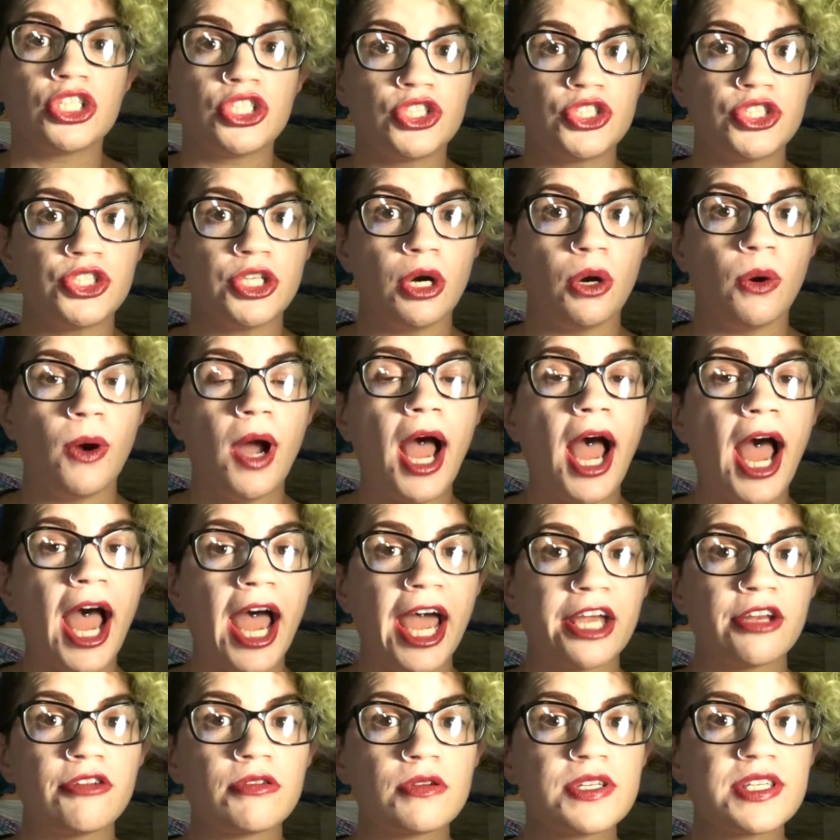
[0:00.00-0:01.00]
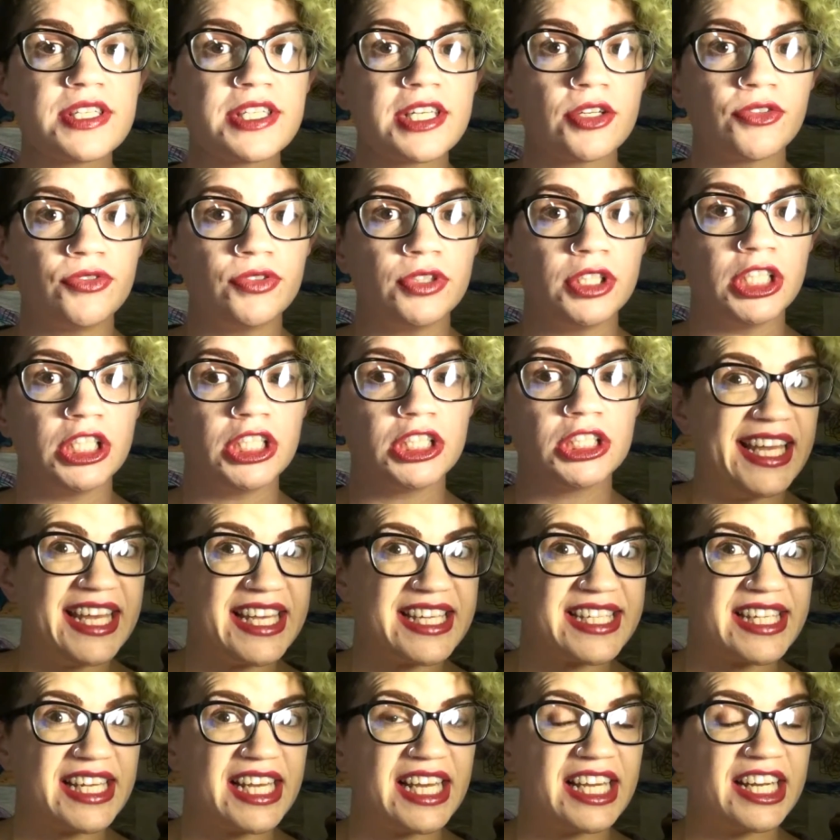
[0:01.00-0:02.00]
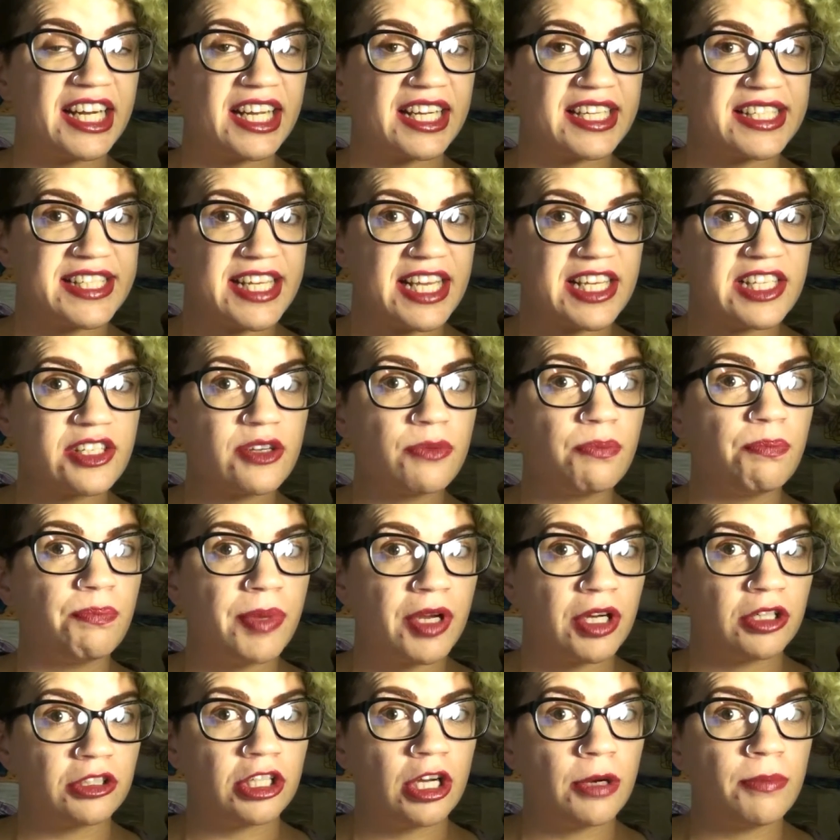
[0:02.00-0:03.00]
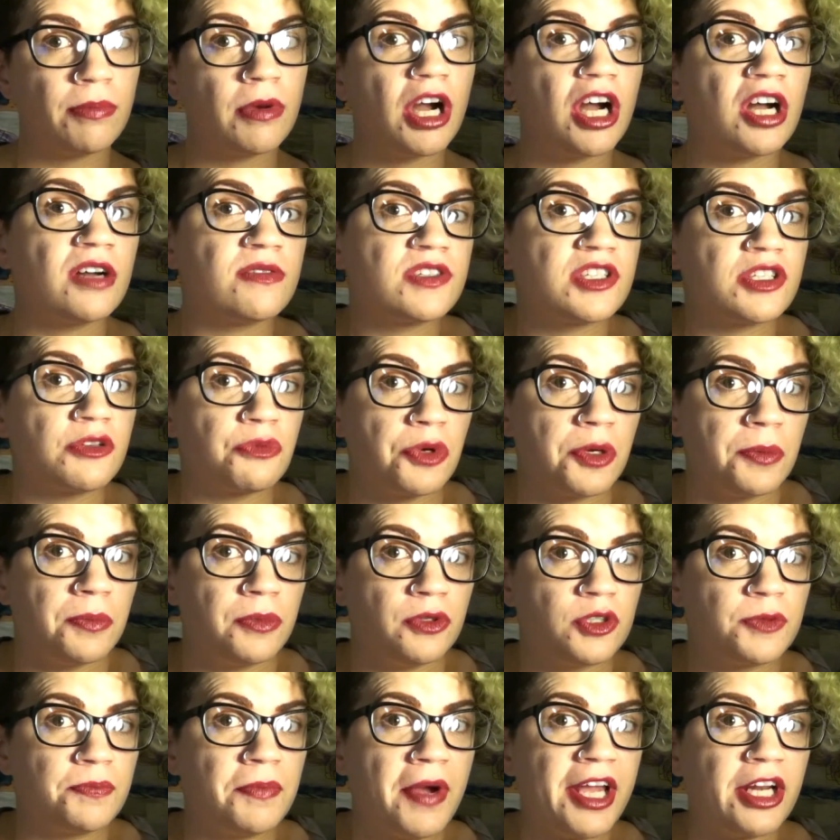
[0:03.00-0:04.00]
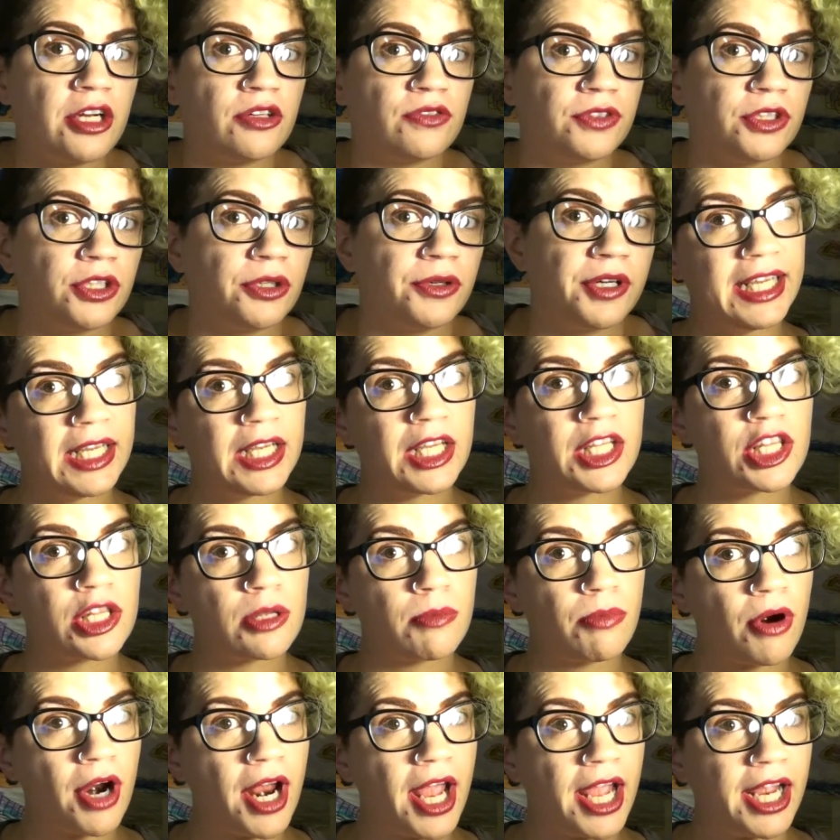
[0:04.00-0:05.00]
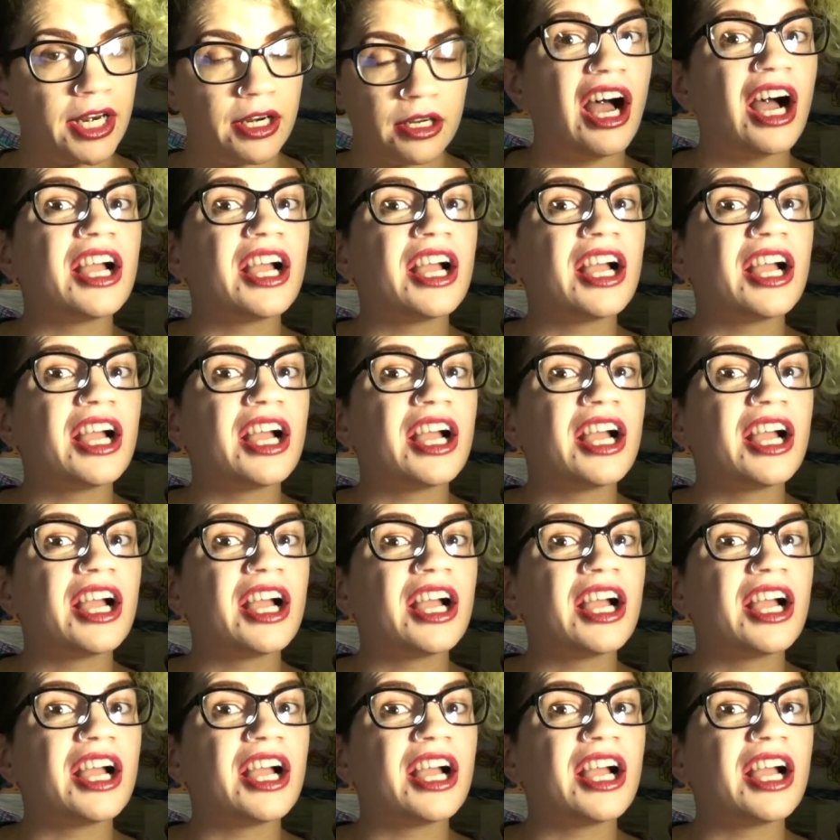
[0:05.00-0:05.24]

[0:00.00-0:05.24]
So, hydrocephalus is an excessive buildup of cerebral spinal fluid in the brain.